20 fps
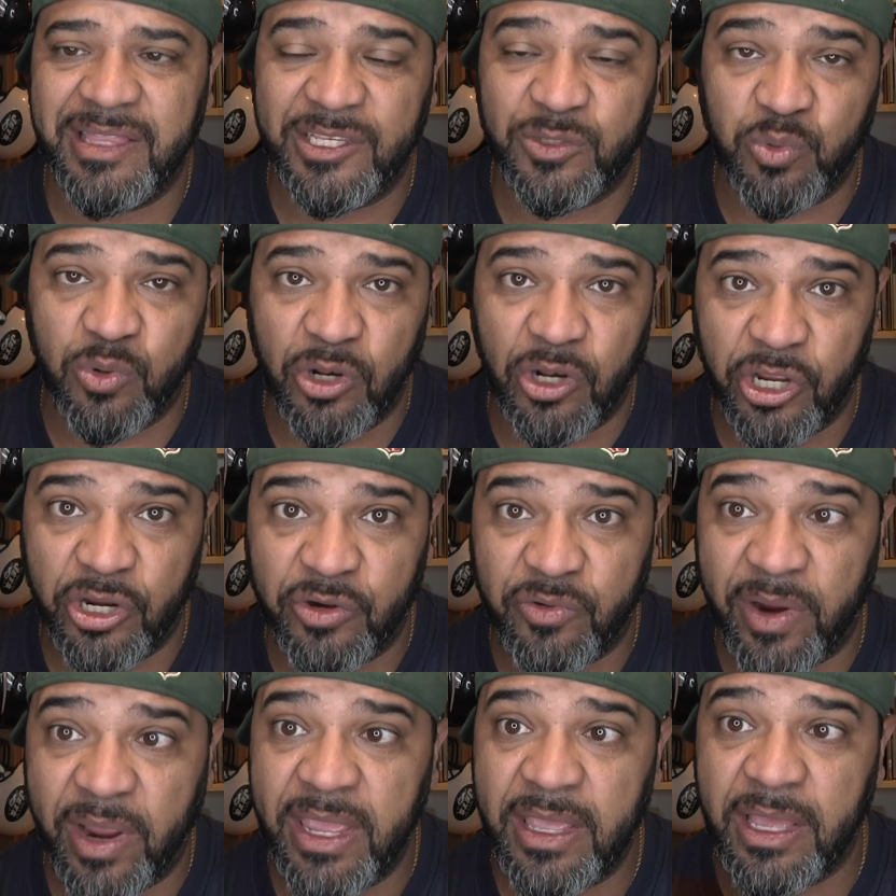This will look
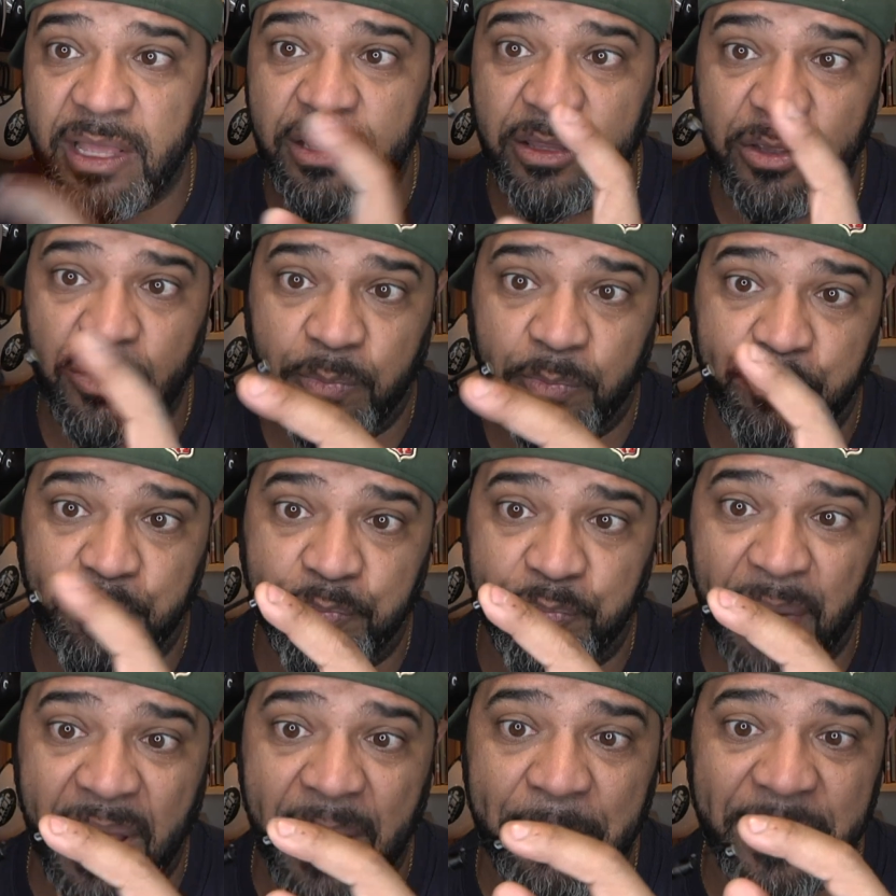great and you
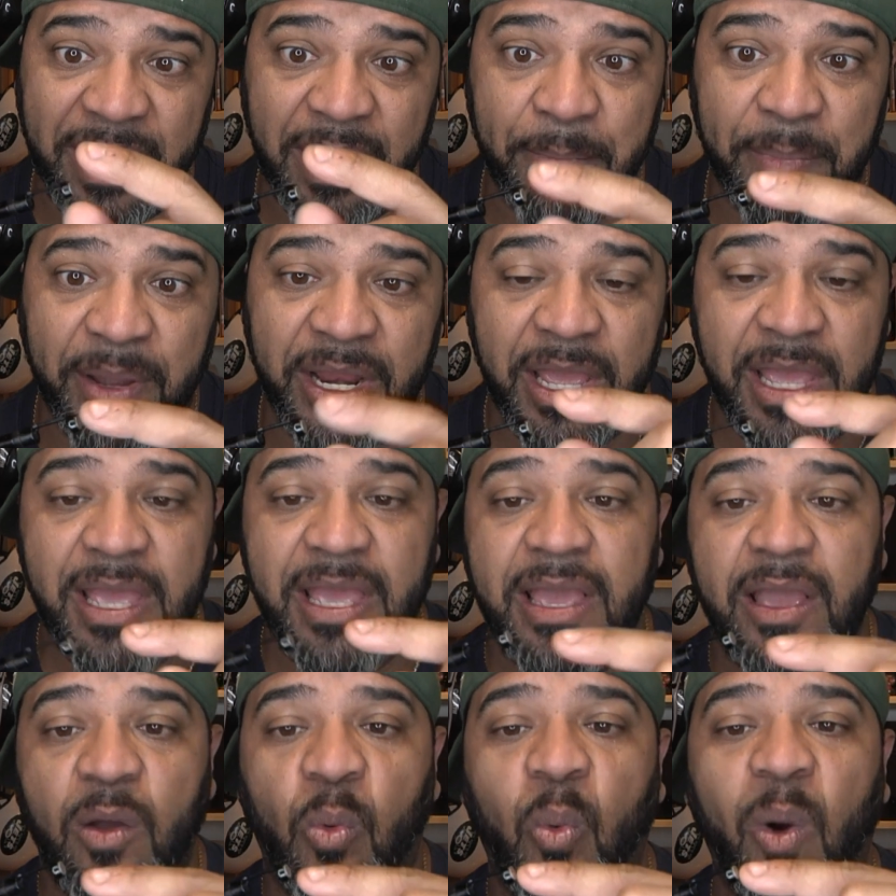pop it in, but
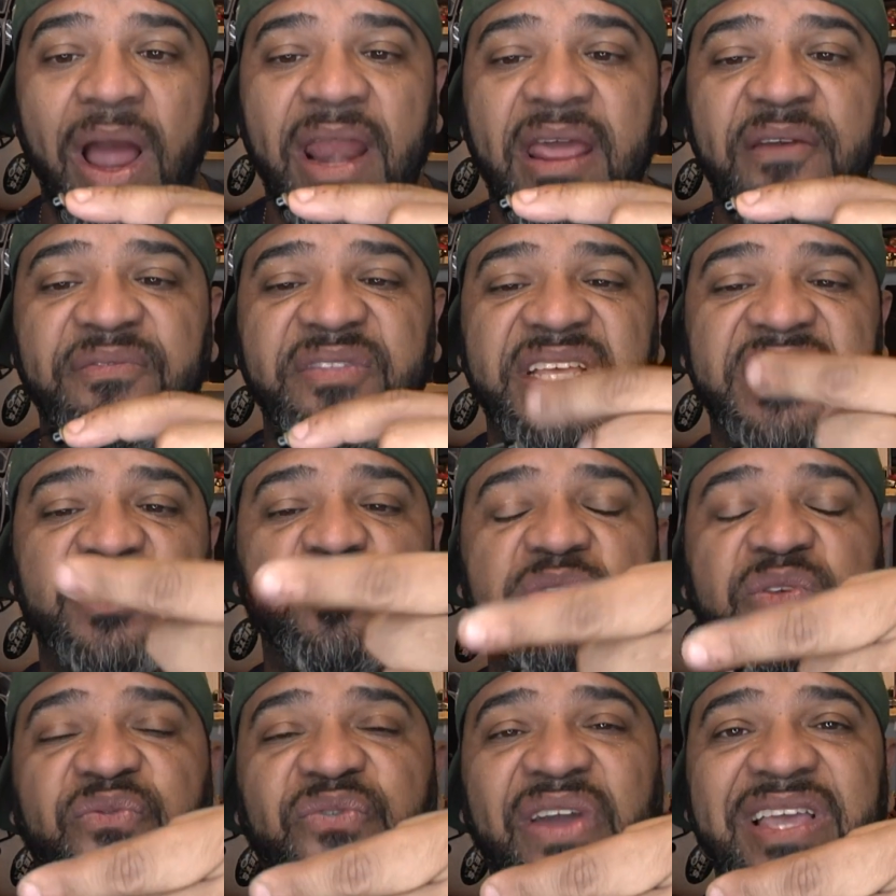what if this
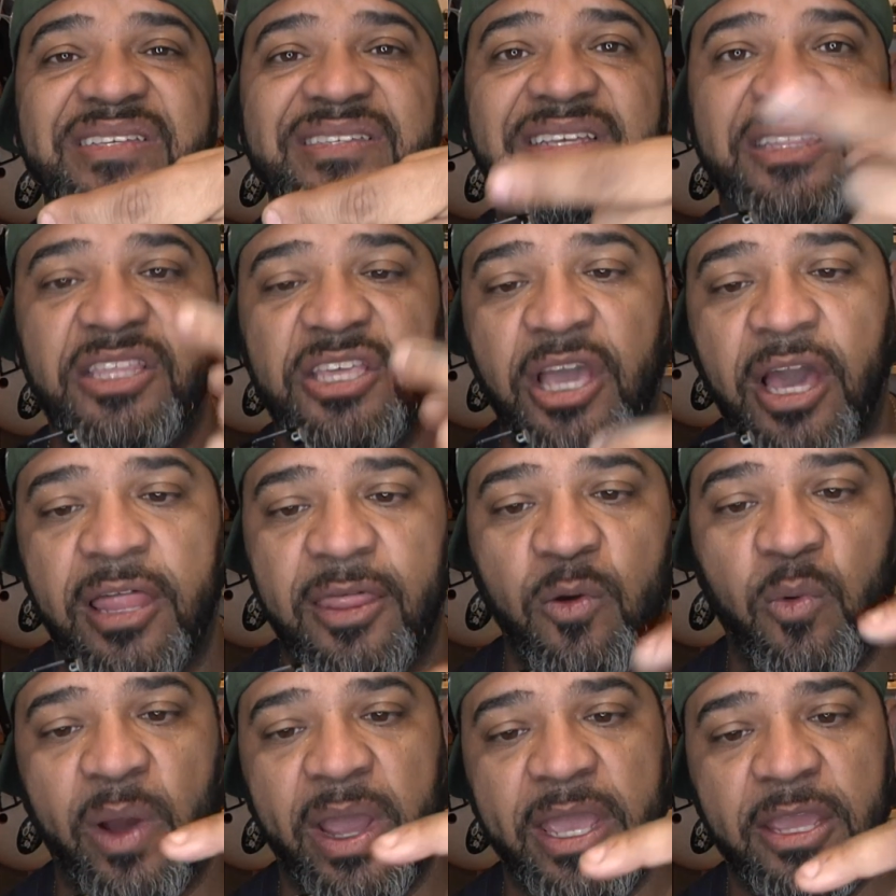was facing the
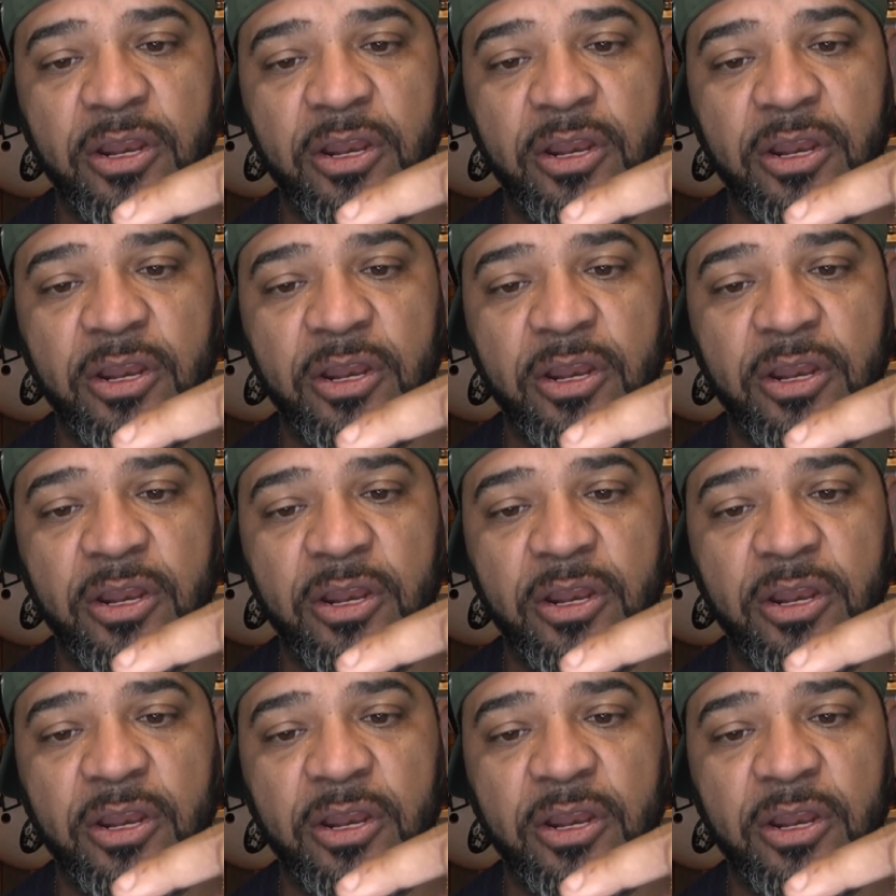other way?